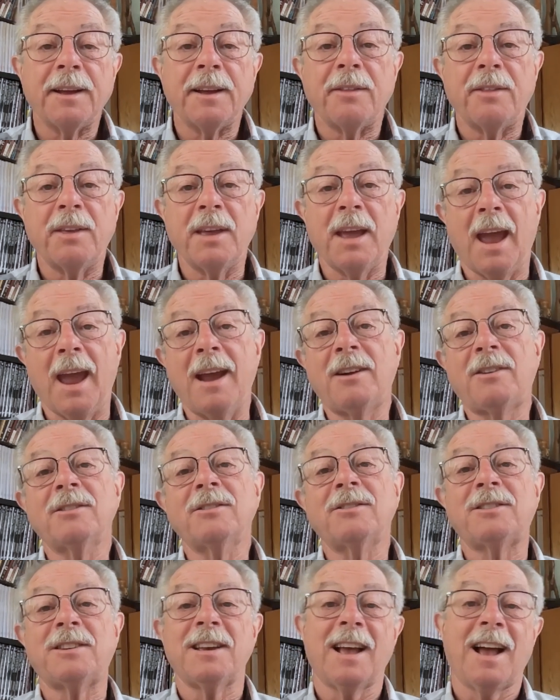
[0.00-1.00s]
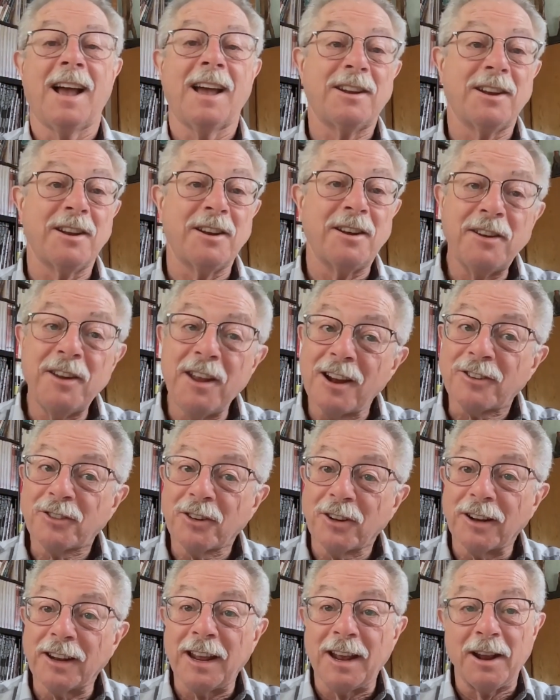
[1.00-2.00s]
the agency I had
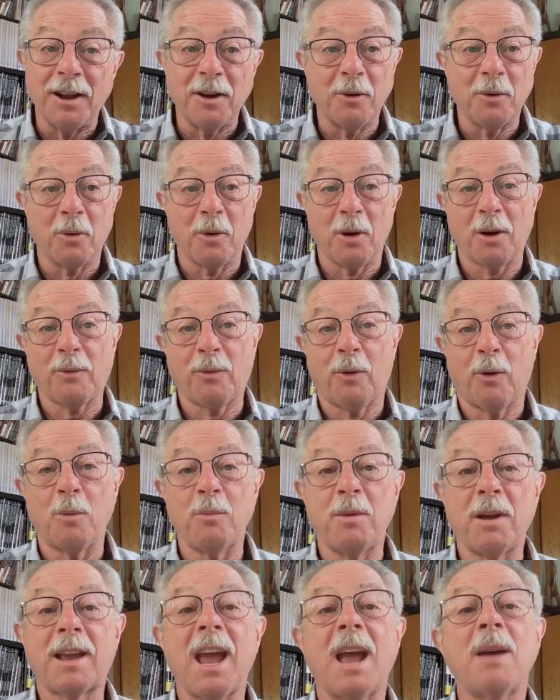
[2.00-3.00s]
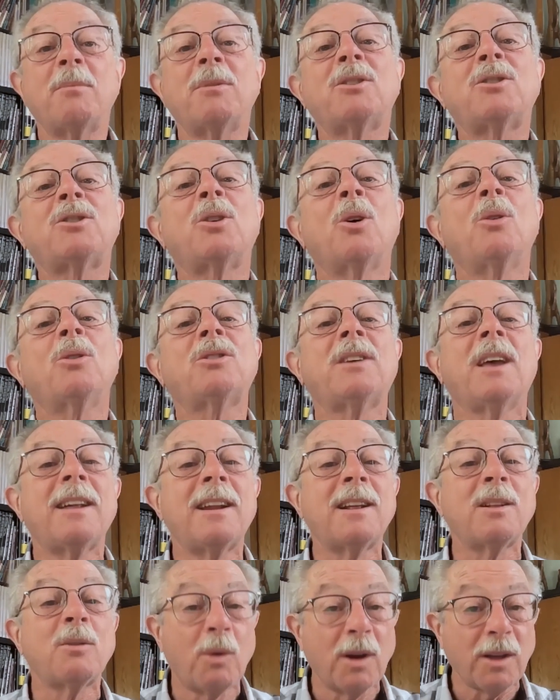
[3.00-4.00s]
initially worked for became
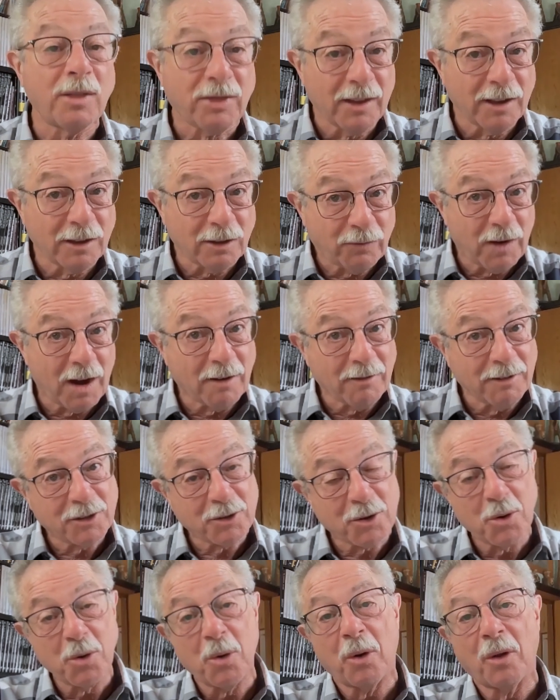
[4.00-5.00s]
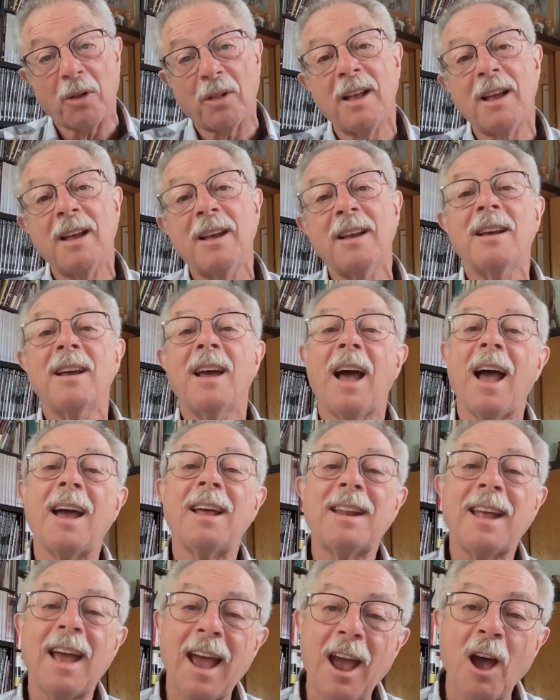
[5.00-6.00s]
associated with this very school
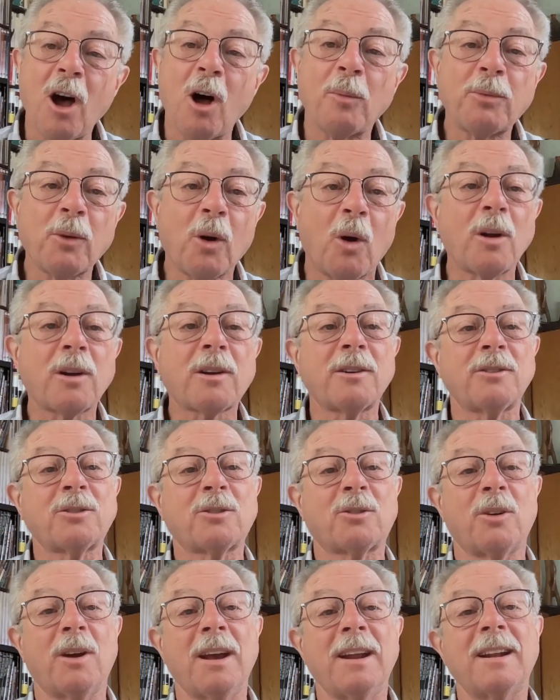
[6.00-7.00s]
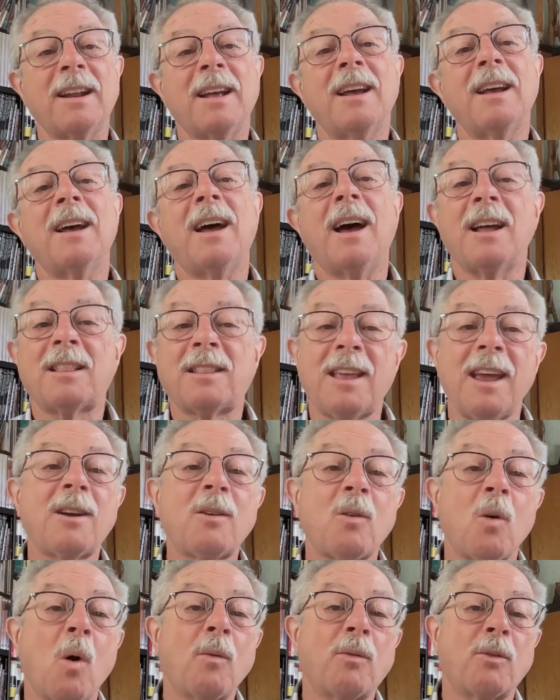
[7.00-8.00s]
and helped orchestrate a
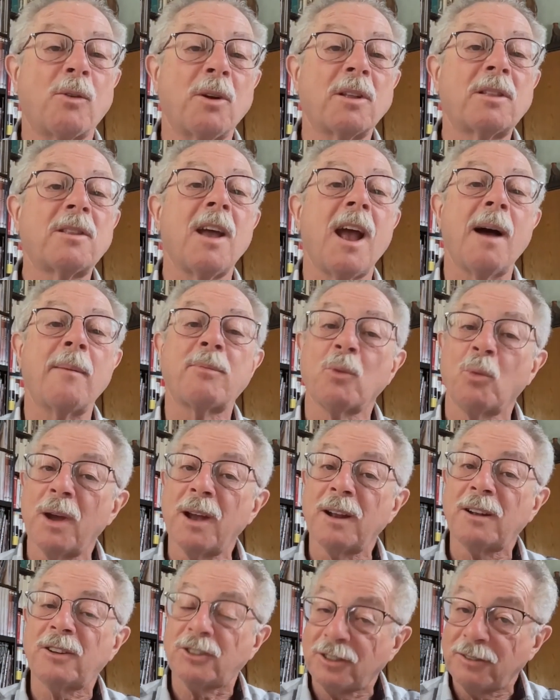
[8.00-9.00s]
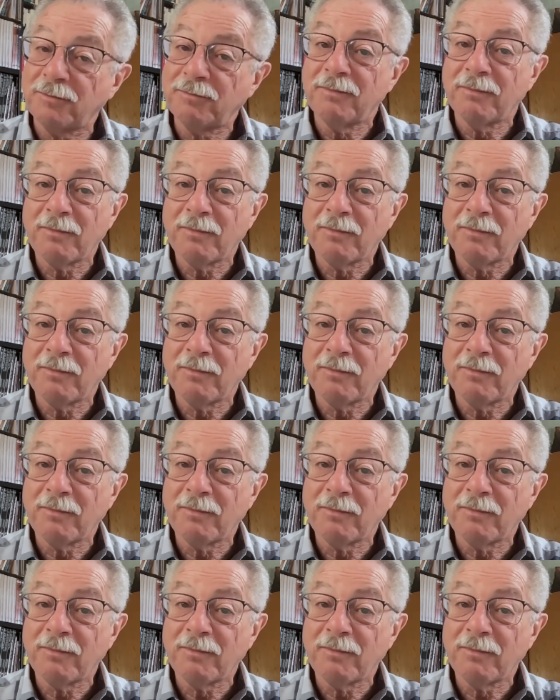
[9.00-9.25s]
takeover attempt, which